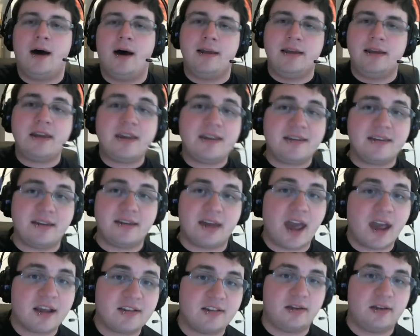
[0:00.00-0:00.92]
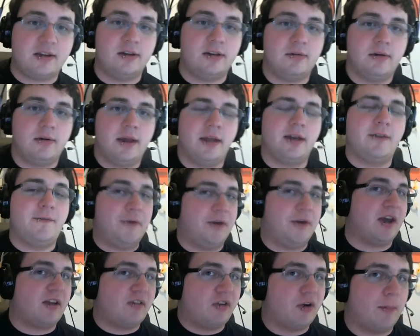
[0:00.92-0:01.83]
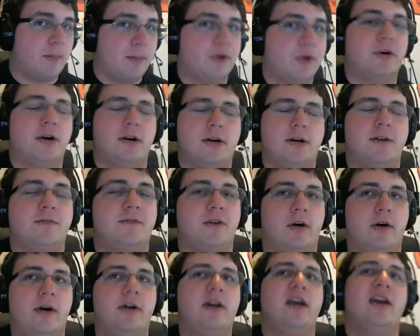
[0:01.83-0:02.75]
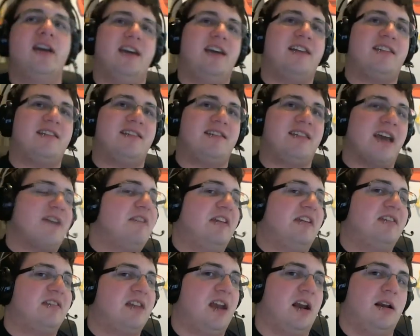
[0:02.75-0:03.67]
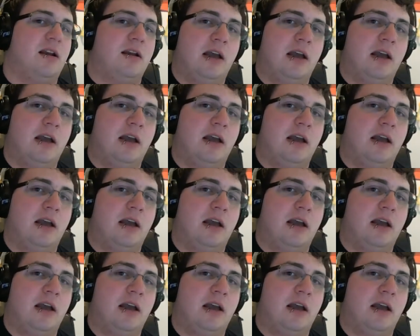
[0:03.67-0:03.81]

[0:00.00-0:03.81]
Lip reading: easy to execute, and if you catch your opponent off guard, it's devastating.